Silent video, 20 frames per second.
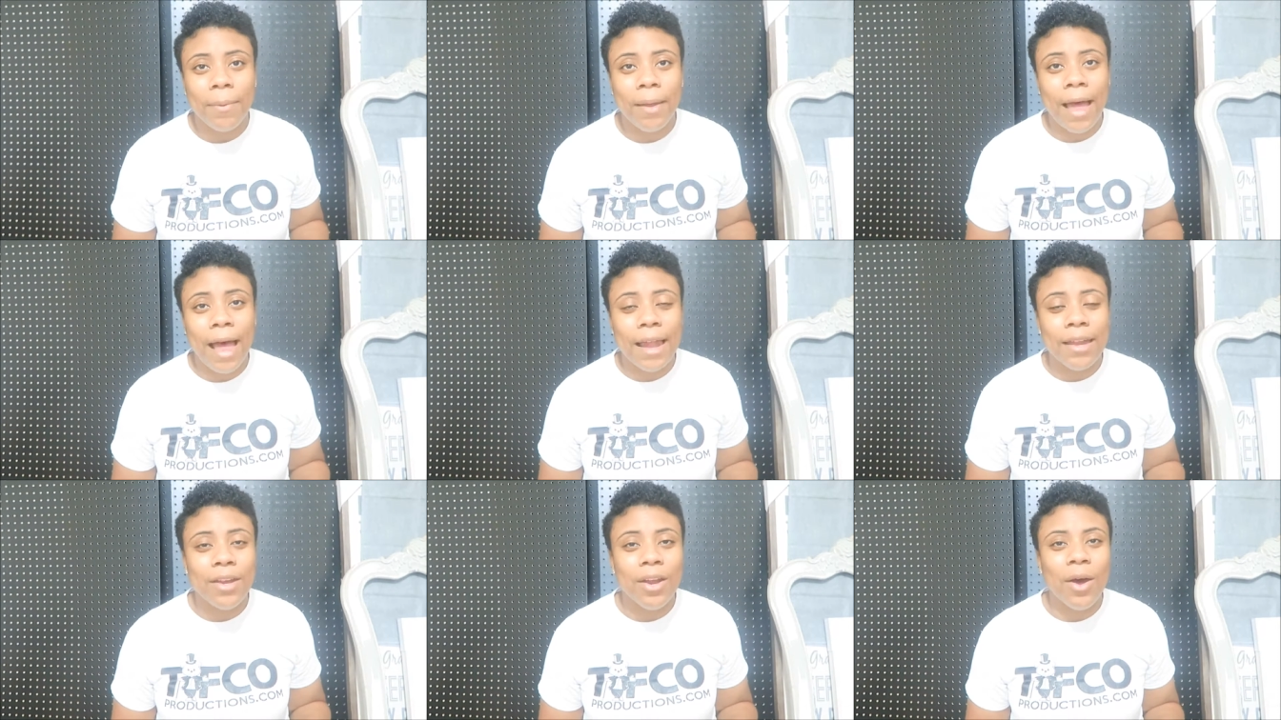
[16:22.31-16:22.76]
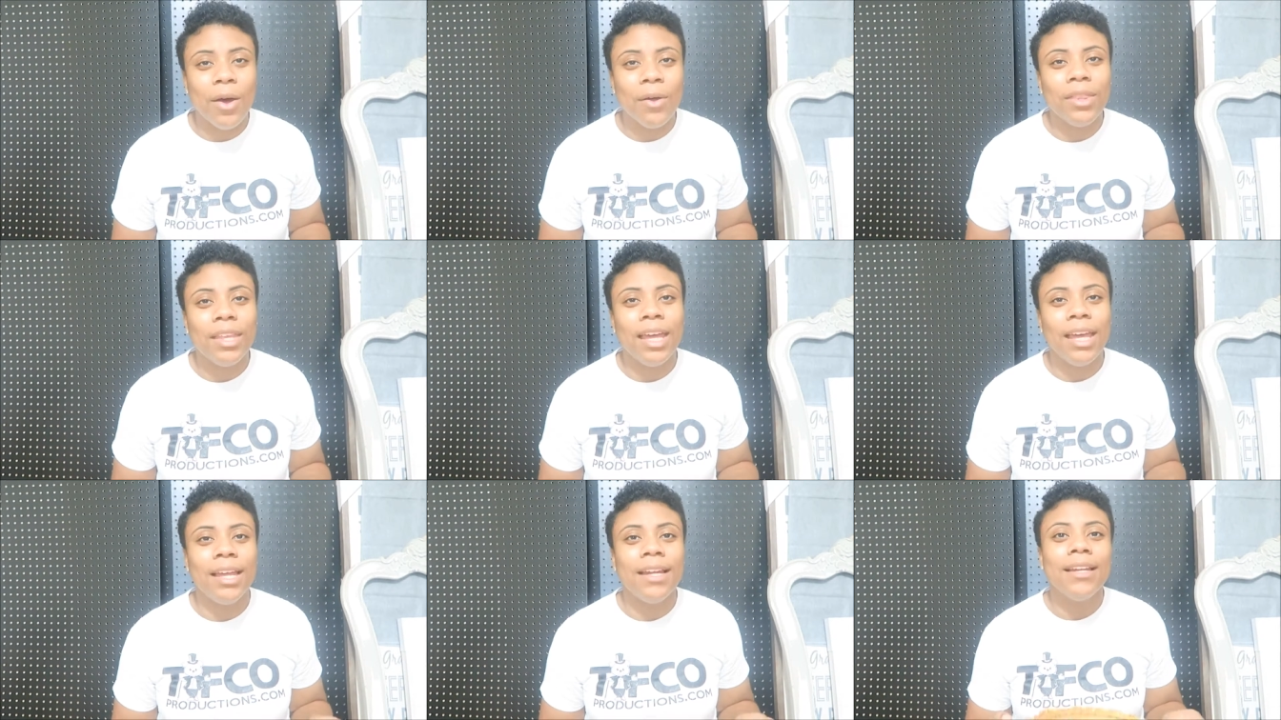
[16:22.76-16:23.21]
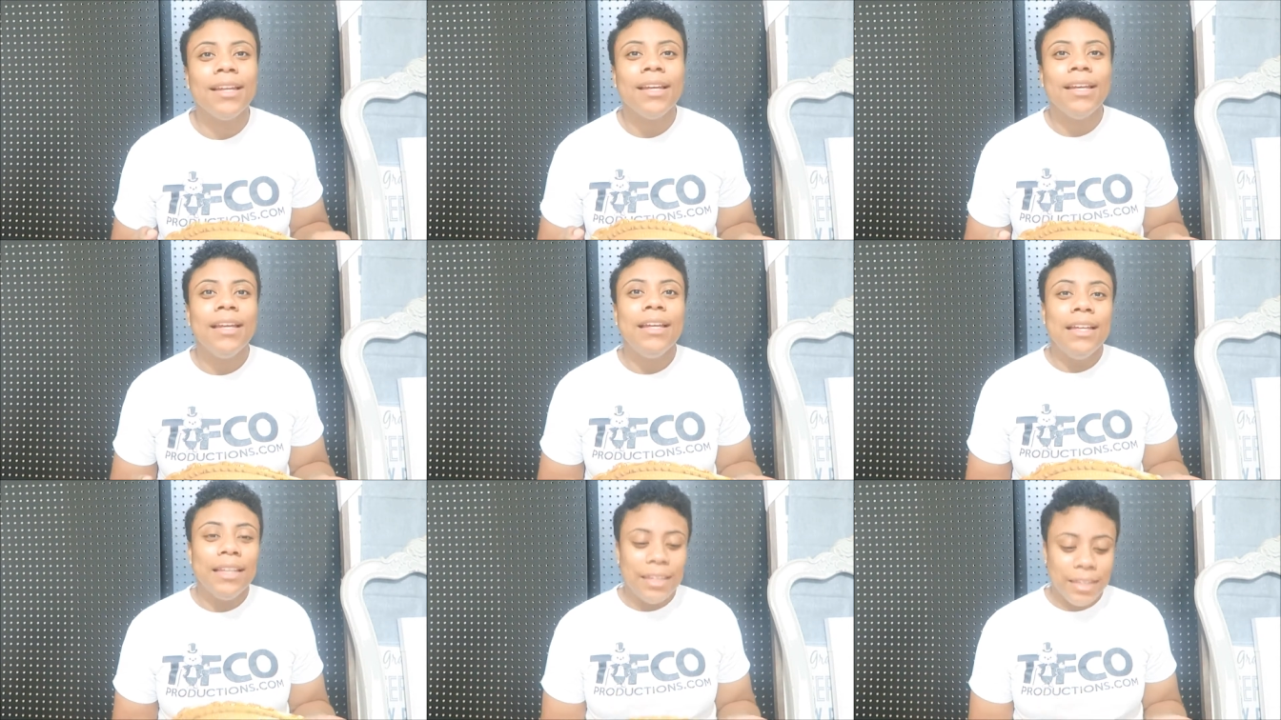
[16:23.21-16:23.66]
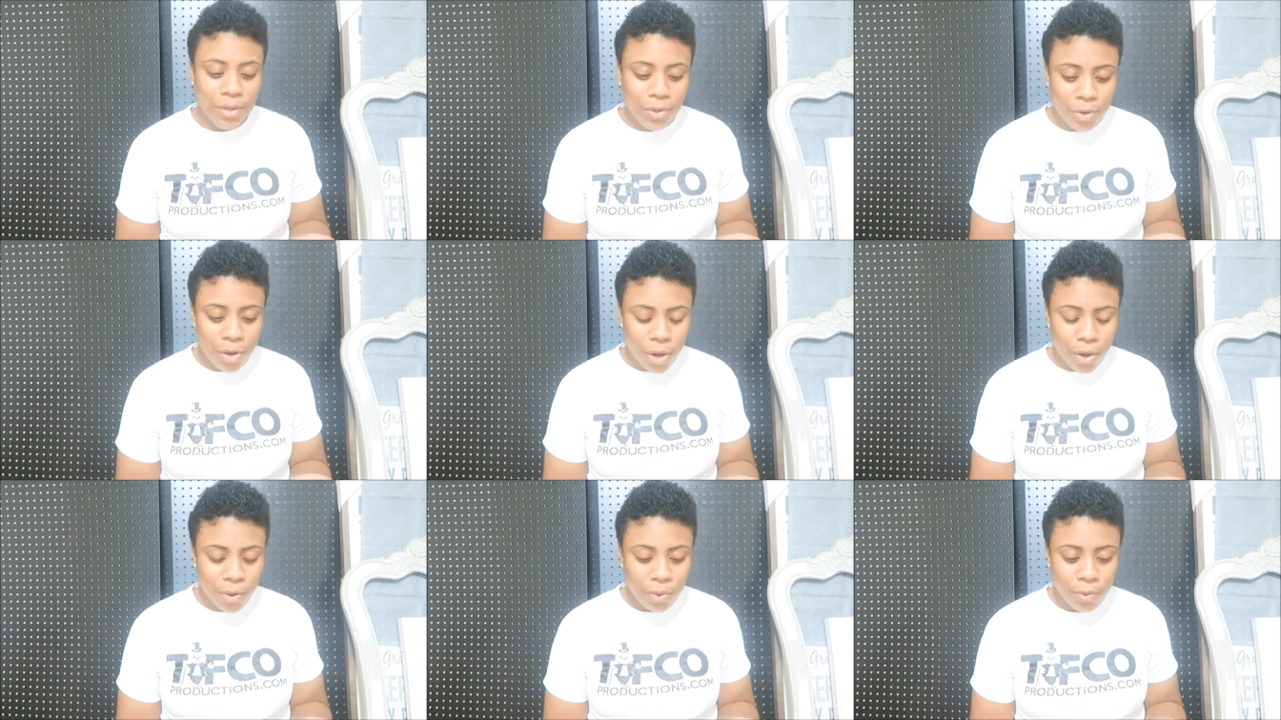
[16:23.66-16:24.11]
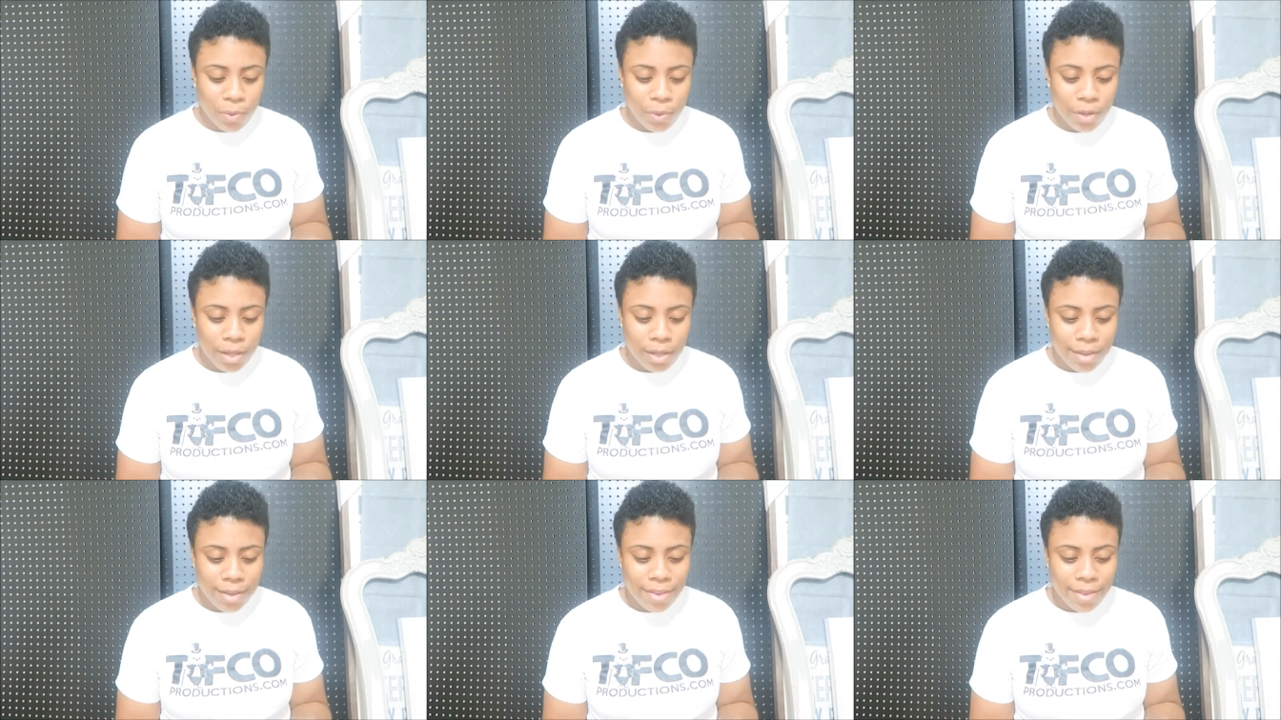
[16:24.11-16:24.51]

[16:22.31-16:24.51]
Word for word: I know that you know